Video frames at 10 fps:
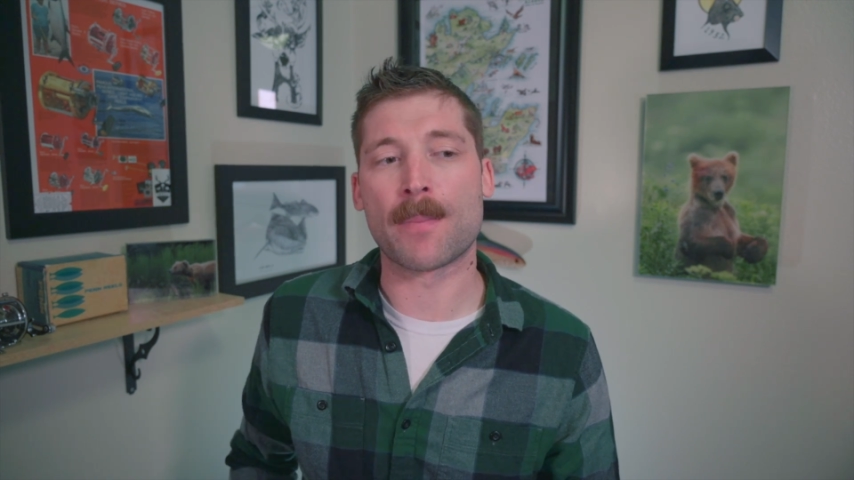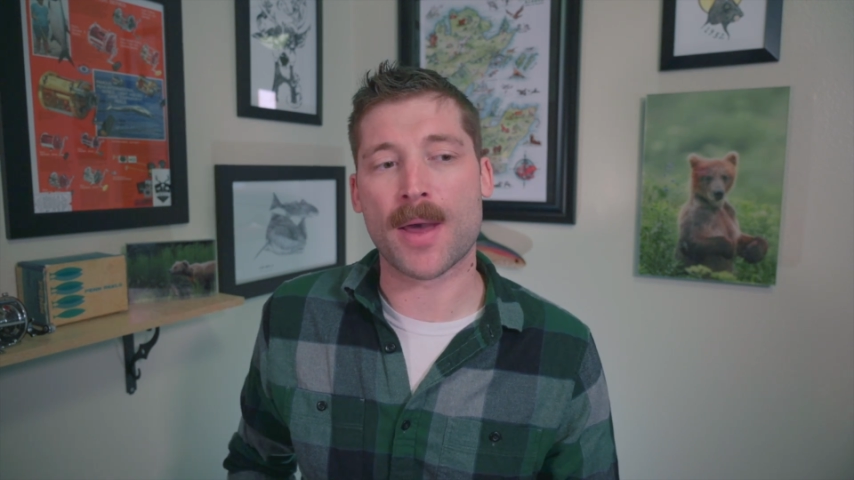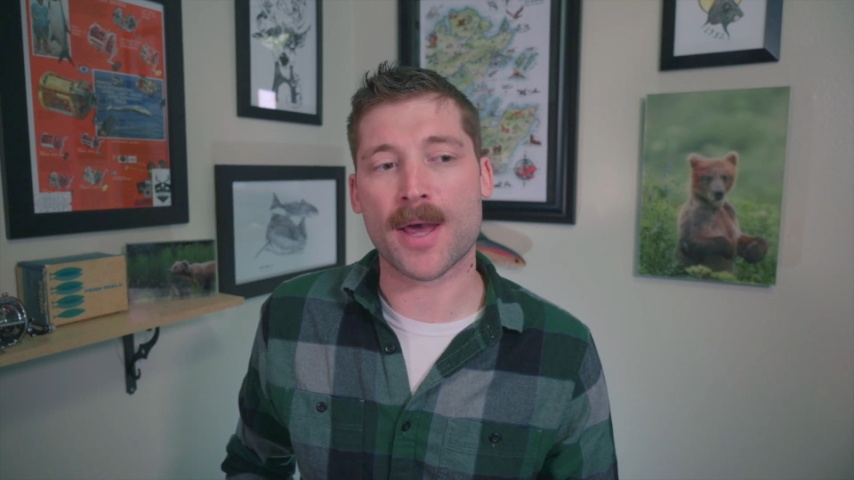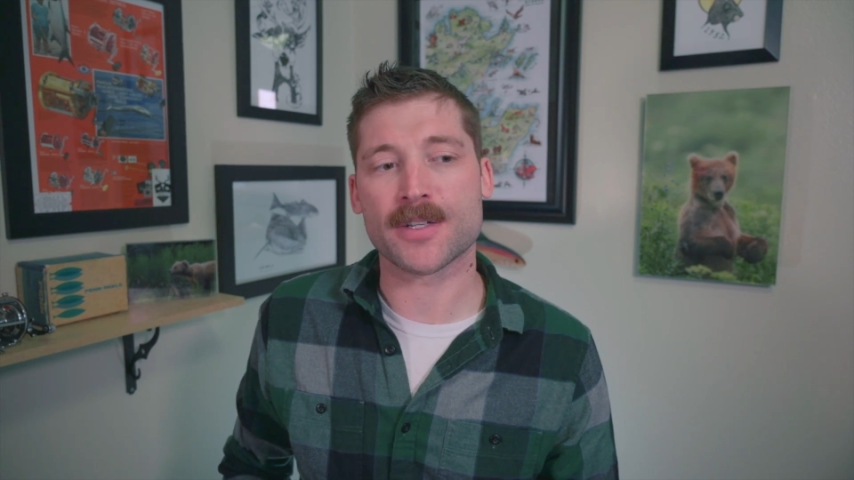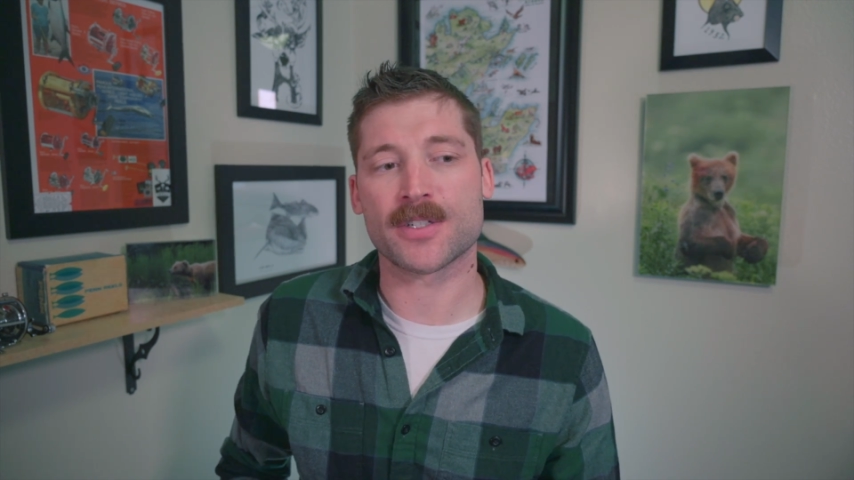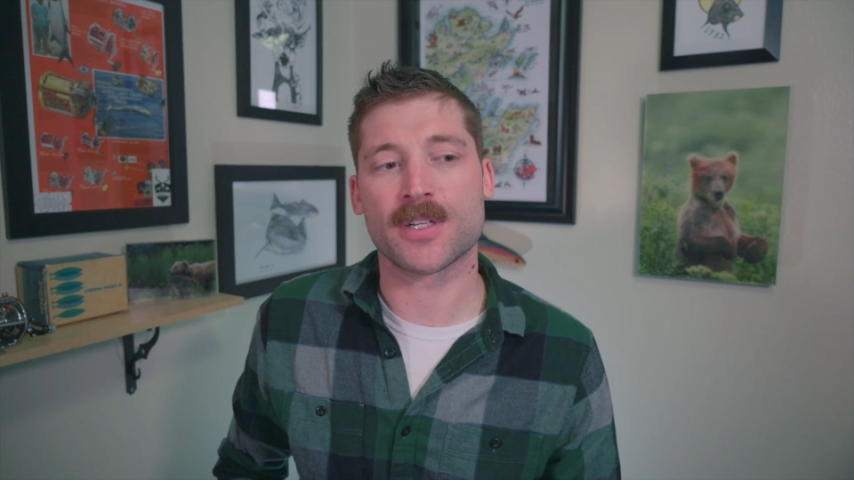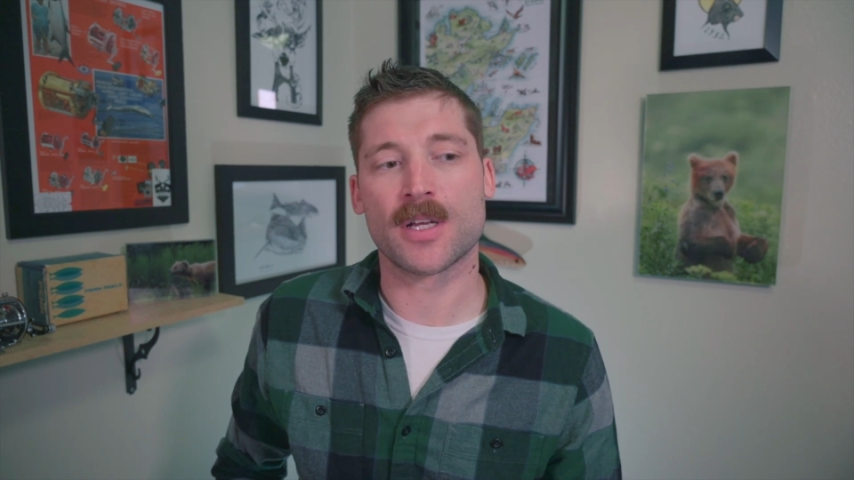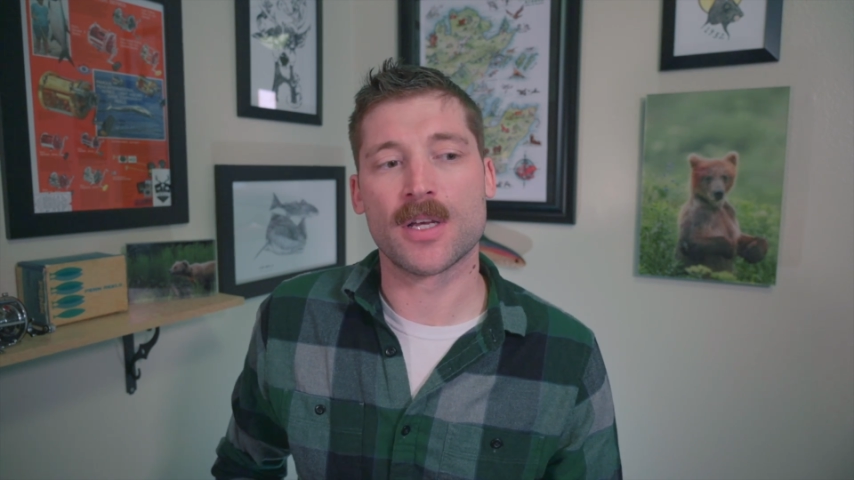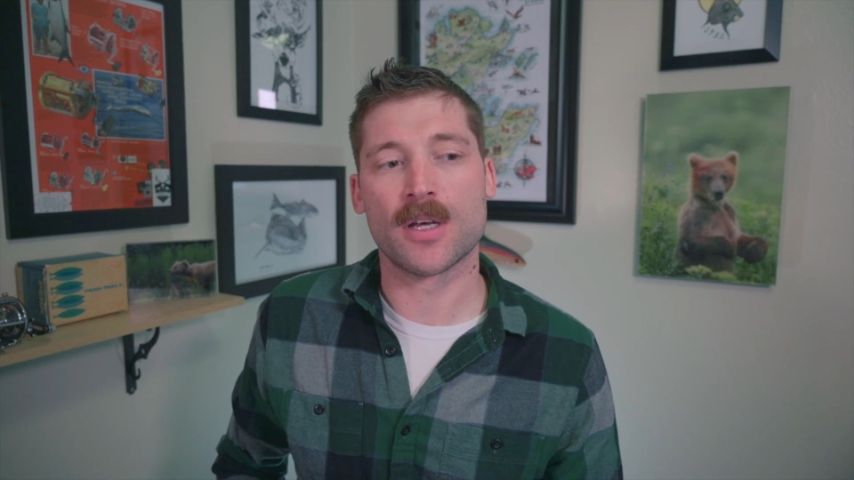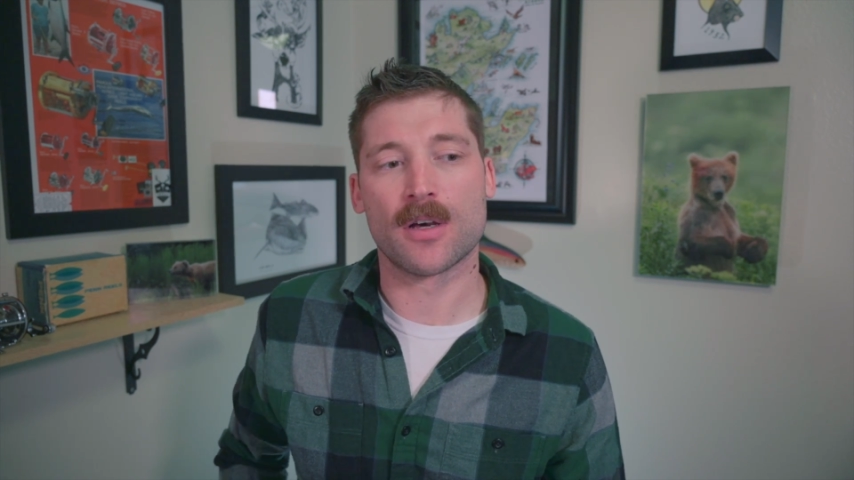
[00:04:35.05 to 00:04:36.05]
batch
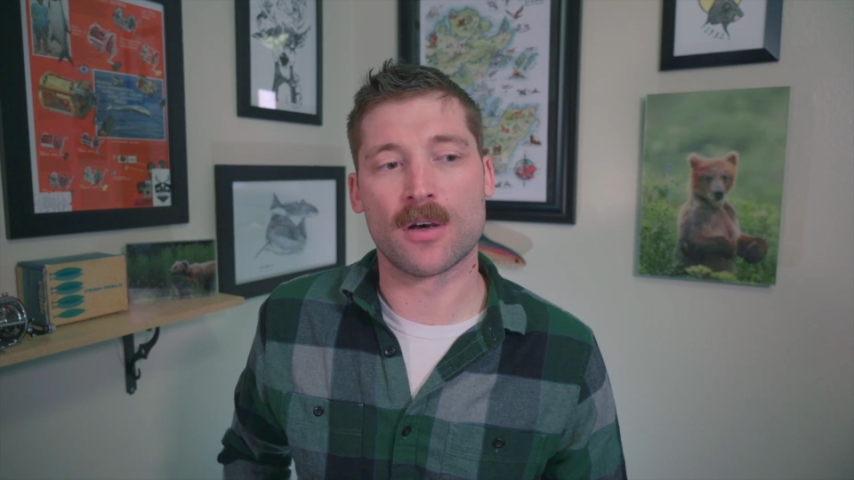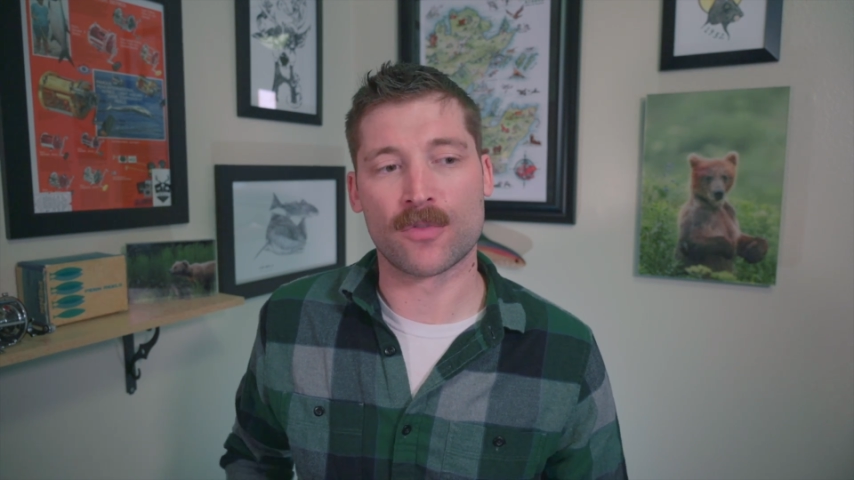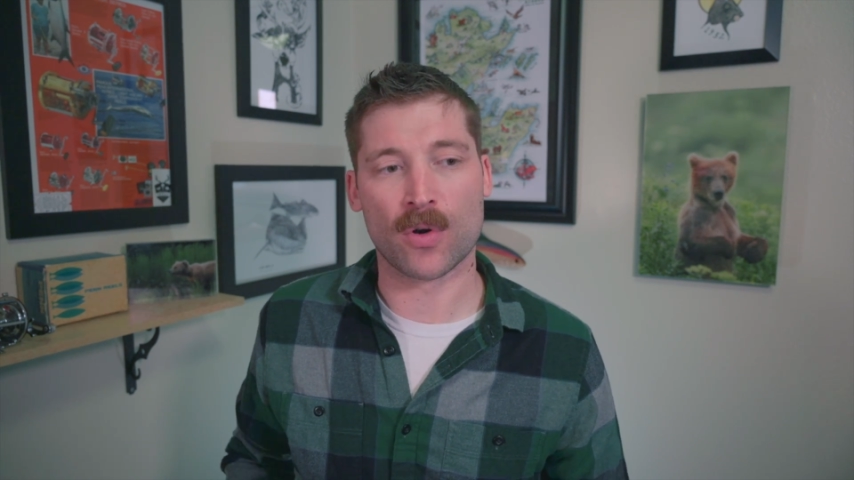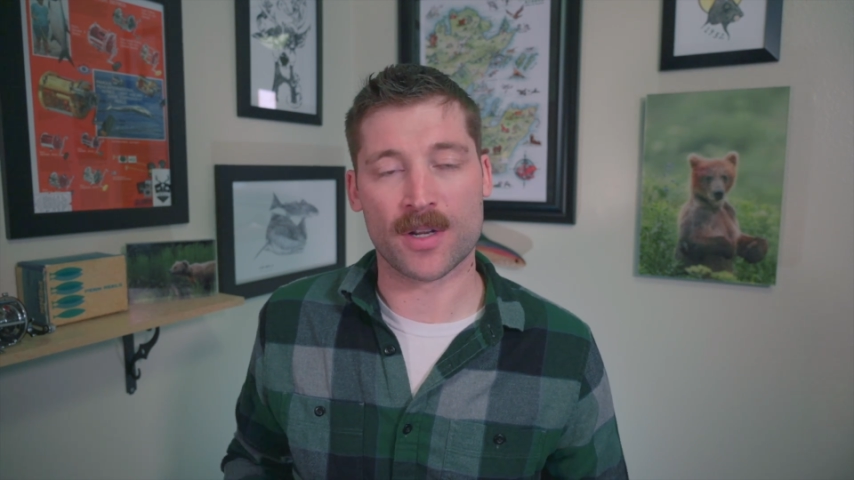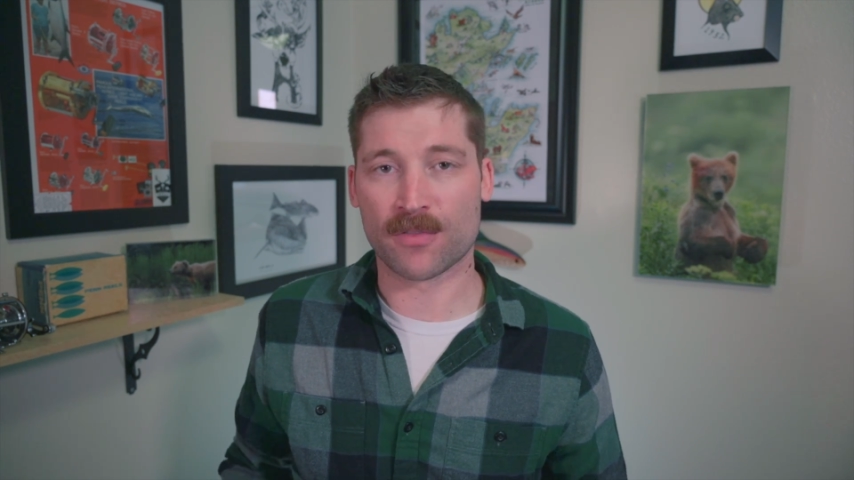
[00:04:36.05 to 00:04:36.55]
of great